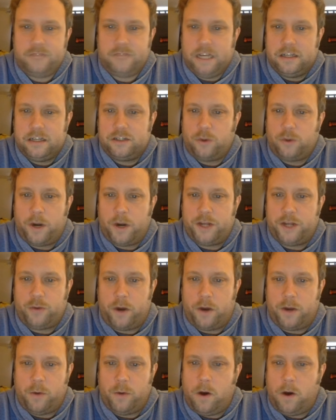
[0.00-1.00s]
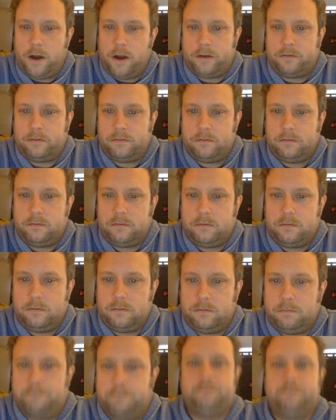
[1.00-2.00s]
2021
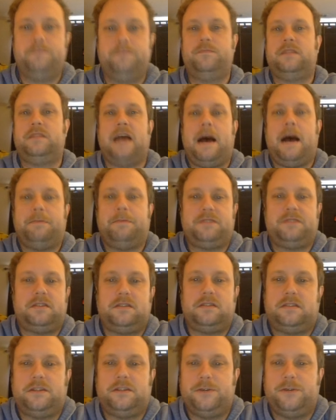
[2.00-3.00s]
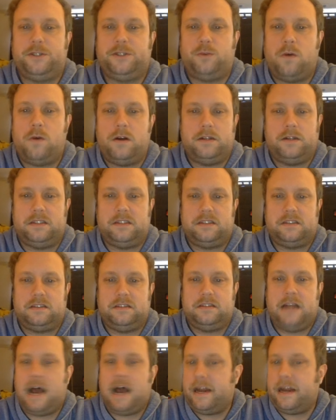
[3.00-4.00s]
Topps Series 1 is
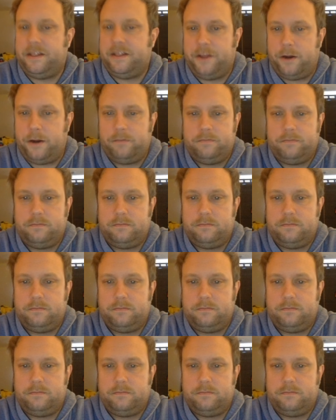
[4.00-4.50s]
not in there.